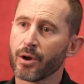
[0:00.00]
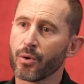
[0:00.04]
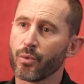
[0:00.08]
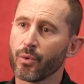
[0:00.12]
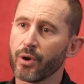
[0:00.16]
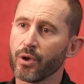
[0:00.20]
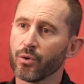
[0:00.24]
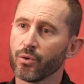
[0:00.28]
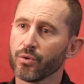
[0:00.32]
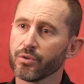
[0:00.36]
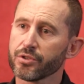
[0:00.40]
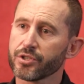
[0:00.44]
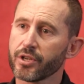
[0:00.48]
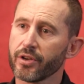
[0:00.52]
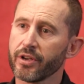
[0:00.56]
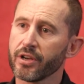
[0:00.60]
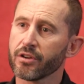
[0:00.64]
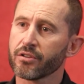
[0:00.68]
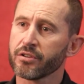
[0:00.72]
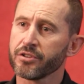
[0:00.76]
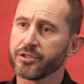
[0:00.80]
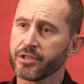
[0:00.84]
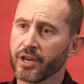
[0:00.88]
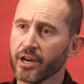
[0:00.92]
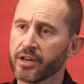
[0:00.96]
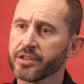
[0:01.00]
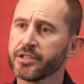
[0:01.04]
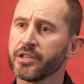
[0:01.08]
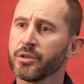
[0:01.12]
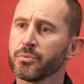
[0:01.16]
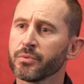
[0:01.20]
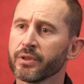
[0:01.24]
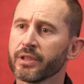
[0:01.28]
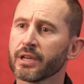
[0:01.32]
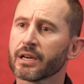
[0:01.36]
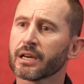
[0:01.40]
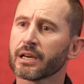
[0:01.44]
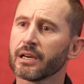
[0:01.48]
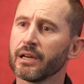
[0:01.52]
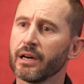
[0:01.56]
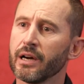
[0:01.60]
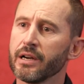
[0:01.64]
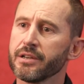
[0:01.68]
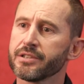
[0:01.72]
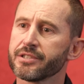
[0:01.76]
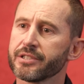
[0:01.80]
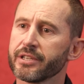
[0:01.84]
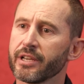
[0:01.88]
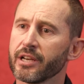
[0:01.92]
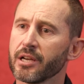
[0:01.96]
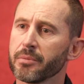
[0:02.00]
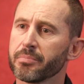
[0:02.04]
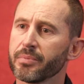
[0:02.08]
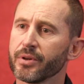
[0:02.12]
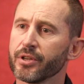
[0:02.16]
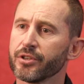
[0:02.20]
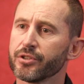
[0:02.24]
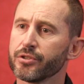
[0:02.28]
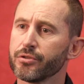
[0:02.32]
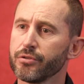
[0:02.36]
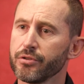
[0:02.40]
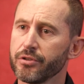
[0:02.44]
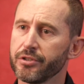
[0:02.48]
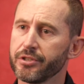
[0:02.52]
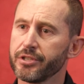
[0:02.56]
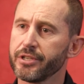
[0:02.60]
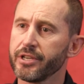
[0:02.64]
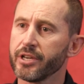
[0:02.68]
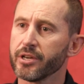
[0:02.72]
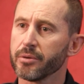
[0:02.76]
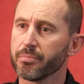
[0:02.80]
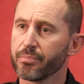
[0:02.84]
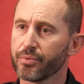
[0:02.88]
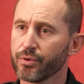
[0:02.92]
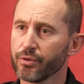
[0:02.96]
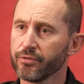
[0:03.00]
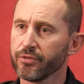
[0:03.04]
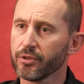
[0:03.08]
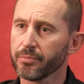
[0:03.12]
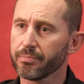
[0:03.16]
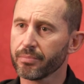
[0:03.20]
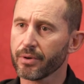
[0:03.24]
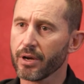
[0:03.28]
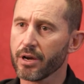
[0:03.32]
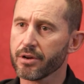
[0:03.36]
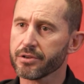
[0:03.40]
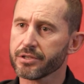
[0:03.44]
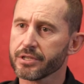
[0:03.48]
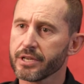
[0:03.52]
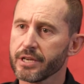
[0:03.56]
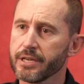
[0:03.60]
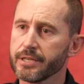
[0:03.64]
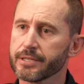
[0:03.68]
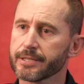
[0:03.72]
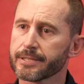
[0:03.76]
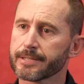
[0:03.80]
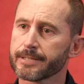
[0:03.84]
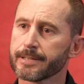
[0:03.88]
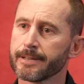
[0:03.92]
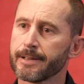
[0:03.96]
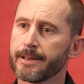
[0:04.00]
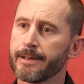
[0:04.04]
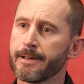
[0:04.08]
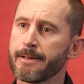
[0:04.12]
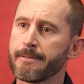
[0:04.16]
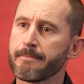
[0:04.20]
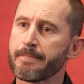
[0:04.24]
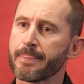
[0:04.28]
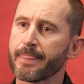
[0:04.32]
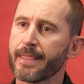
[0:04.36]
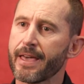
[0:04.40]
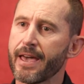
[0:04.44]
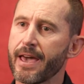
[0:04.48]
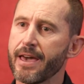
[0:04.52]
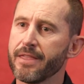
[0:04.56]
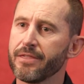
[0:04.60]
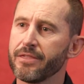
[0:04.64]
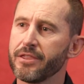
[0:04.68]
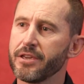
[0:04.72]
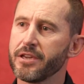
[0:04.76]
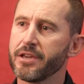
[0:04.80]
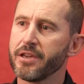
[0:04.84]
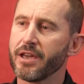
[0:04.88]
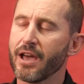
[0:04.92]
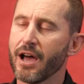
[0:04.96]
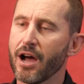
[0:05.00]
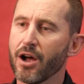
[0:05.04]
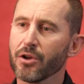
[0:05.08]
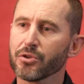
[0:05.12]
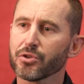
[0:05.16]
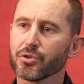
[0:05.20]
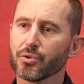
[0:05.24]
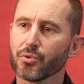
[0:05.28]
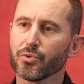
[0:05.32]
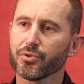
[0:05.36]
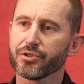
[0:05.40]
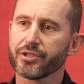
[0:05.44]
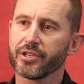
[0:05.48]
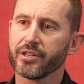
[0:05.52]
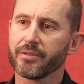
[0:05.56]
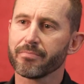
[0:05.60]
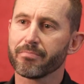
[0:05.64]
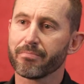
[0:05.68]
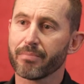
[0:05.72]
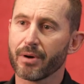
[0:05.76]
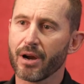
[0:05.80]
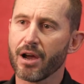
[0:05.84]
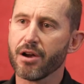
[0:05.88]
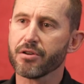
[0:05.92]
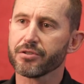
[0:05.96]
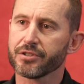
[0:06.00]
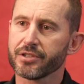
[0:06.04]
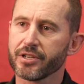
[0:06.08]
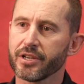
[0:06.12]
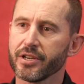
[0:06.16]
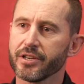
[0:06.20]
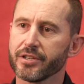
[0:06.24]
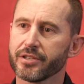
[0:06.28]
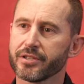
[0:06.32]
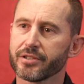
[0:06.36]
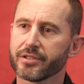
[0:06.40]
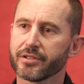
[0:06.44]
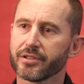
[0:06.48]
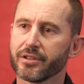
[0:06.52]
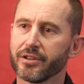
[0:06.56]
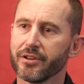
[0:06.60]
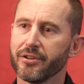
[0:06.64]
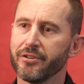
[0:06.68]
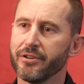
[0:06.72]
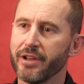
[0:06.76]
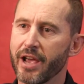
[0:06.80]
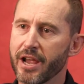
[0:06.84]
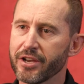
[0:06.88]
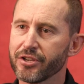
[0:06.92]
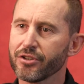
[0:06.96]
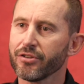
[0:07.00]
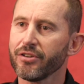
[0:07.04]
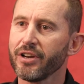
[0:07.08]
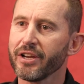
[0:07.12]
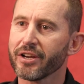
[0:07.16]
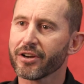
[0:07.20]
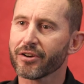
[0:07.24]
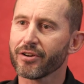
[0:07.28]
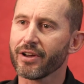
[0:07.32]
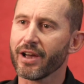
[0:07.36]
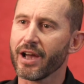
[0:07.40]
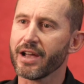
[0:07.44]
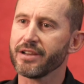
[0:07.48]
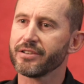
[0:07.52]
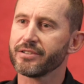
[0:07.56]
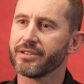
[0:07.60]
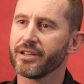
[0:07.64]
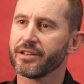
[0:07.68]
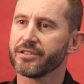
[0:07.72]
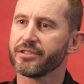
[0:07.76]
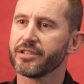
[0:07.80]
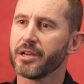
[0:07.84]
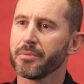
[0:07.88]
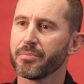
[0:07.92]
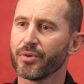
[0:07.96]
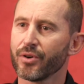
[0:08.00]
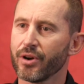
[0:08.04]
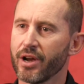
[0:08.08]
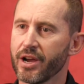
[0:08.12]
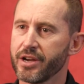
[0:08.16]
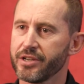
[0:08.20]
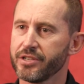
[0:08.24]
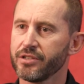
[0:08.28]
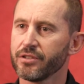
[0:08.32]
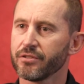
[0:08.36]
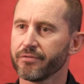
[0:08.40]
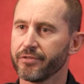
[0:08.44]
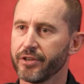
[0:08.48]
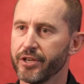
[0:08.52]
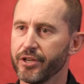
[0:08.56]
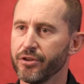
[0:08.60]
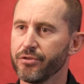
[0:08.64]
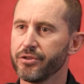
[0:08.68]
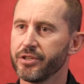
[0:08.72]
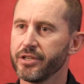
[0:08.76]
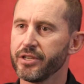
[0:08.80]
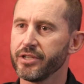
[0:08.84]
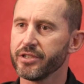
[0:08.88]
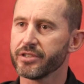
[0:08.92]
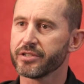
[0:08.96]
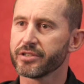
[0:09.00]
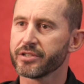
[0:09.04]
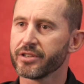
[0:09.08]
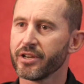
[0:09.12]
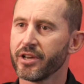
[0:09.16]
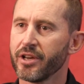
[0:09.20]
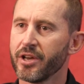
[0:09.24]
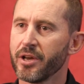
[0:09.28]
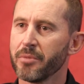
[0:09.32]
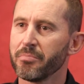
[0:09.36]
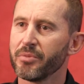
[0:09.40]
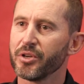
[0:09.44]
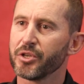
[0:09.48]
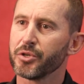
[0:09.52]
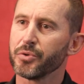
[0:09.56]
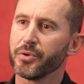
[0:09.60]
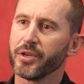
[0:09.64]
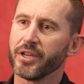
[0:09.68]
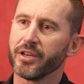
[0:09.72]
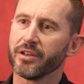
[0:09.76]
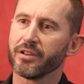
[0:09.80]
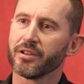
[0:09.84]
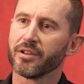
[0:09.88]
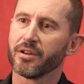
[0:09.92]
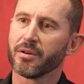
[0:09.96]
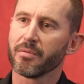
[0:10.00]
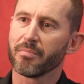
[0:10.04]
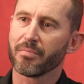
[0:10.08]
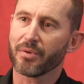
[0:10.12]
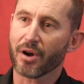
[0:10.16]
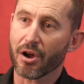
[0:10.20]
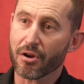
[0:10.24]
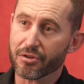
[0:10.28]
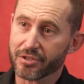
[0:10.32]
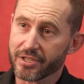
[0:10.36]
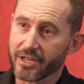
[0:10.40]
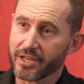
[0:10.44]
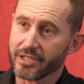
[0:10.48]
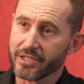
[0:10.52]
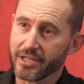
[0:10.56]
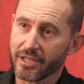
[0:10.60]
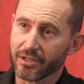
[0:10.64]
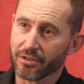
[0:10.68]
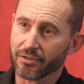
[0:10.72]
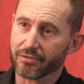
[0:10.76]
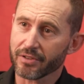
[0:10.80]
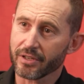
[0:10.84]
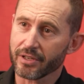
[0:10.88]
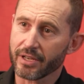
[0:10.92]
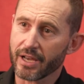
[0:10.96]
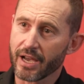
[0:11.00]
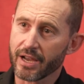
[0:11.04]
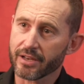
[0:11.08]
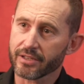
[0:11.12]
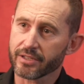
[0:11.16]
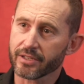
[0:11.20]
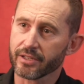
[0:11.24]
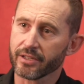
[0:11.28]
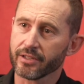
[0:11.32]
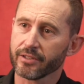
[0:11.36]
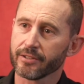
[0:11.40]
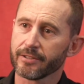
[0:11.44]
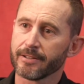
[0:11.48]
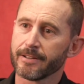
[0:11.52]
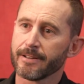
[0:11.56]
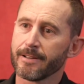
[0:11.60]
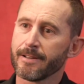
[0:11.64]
We also, in conjunction with the client, set up a two-tier approval process. And the outsourcing process naturally creates that separation of duties between processing of the data,